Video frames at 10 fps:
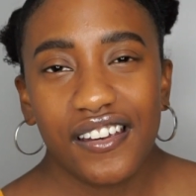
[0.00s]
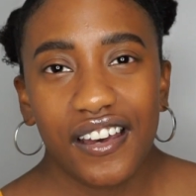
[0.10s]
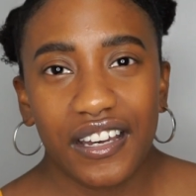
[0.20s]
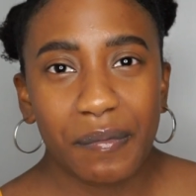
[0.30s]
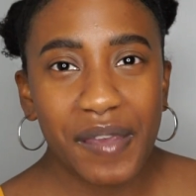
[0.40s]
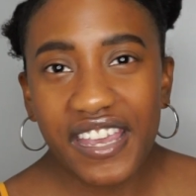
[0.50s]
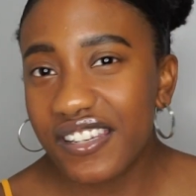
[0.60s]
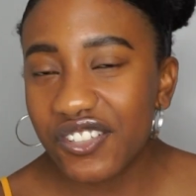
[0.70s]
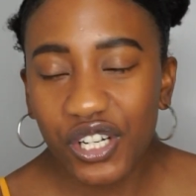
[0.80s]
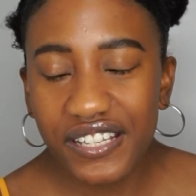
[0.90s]

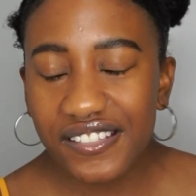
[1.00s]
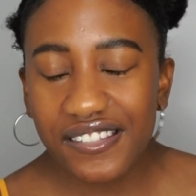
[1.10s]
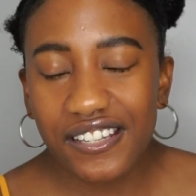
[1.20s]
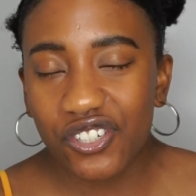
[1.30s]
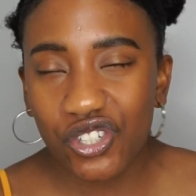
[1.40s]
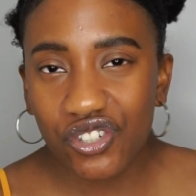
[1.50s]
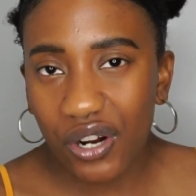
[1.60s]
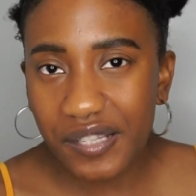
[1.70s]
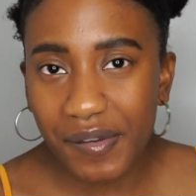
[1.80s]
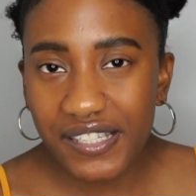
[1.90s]
AHAs, it just
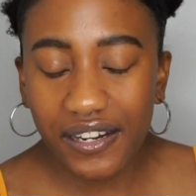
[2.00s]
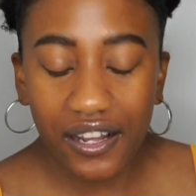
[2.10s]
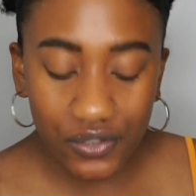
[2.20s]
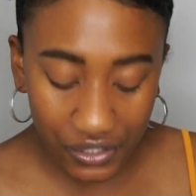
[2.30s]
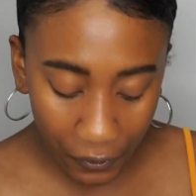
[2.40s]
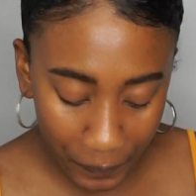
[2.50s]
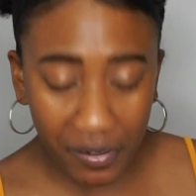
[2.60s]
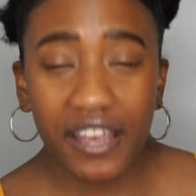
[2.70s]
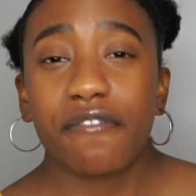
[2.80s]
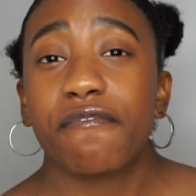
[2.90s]
dries my skin out. So
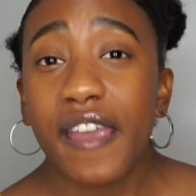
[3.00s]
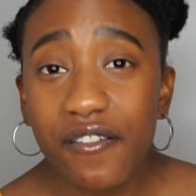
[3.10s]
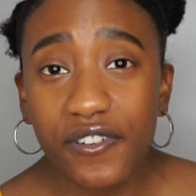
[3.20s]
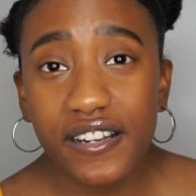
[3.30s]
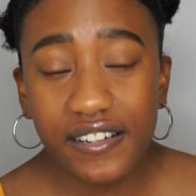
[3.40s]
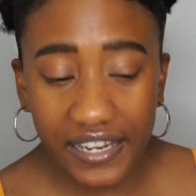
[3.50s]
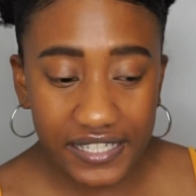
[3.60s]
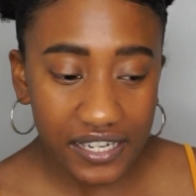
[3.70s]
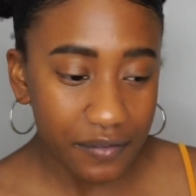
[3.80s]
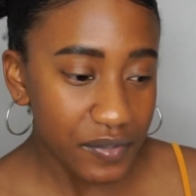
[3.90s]
my favorite
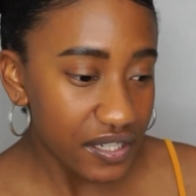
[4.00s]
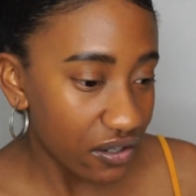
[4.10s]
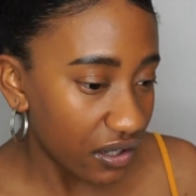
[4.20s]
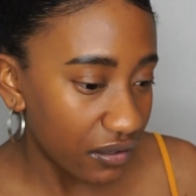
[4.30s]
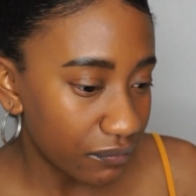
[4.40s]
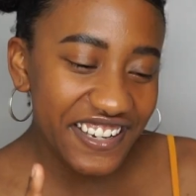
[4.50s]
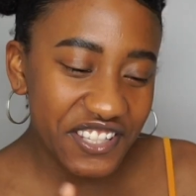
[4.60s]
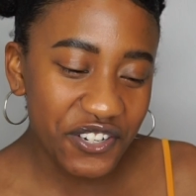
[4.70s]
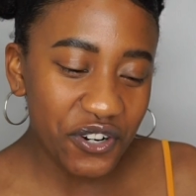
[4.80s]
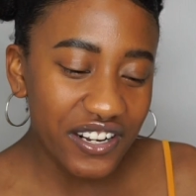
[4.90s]
nighttime serum is
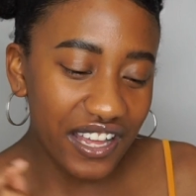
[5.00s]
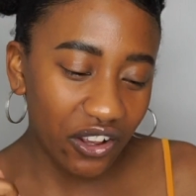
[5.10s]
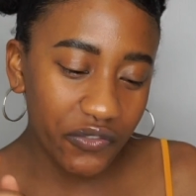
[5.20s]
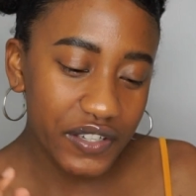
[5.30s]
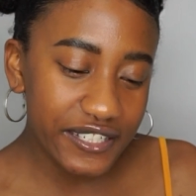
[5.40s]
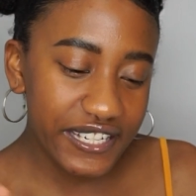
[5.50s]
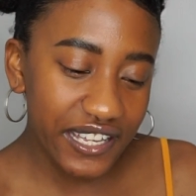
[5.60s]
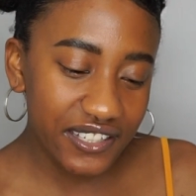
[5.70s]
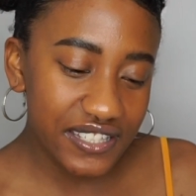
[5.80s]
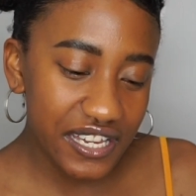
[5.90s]
the Drunk Elephant
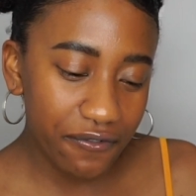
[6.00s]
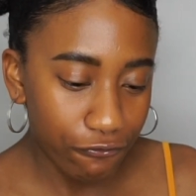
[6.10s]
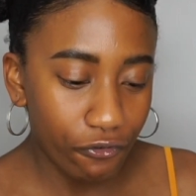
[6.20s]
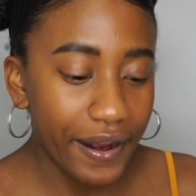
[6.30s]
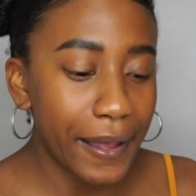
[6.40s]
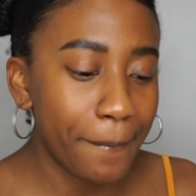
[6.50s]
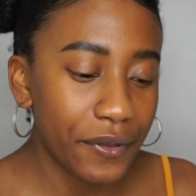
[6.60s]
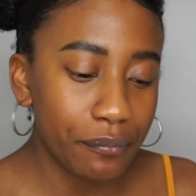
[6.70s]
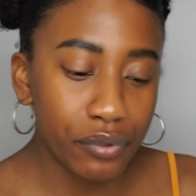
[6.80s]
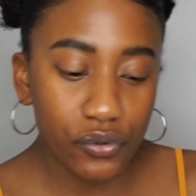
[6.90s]
T.L.C.
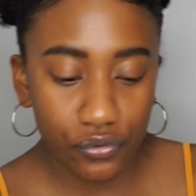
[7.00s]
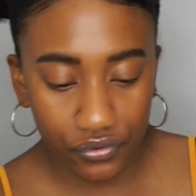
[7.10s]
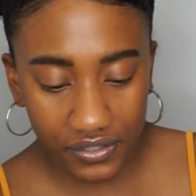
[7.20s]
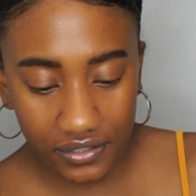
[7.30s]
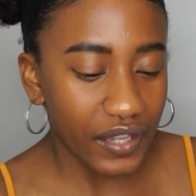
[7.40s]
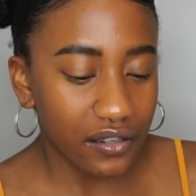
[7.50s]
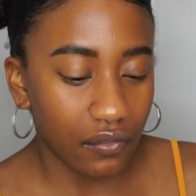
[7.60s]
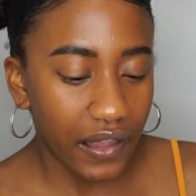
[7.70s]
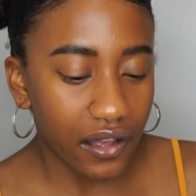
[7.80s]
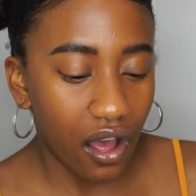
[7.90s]
Fram Booze
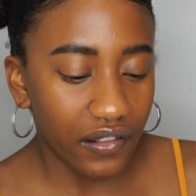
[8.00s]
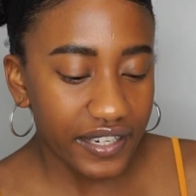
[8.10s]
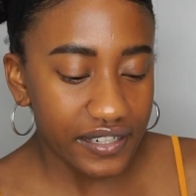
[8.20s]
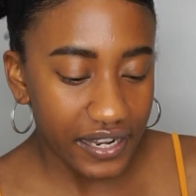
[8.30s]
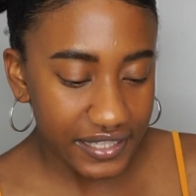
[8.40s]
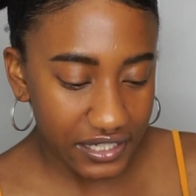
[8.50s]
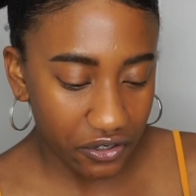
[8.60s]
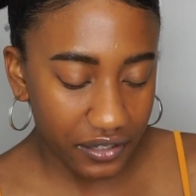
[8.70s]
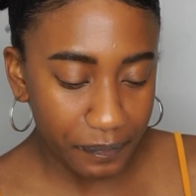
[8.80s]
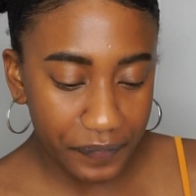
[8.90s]
Glycolic Night
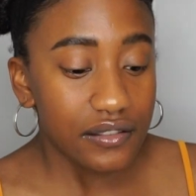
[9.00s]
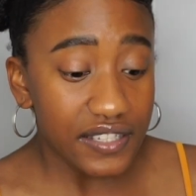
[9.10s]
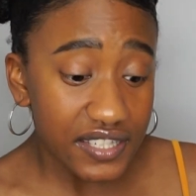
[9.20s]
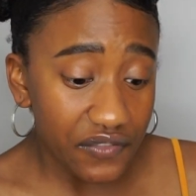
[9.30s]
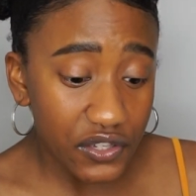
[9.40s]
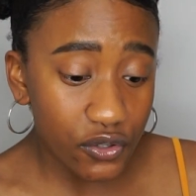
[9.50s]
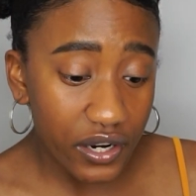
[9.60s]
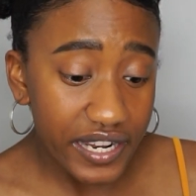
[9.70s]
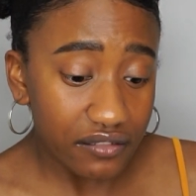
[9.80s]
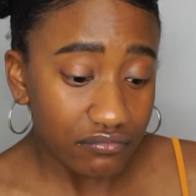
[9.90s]
Serum. This stuff is great,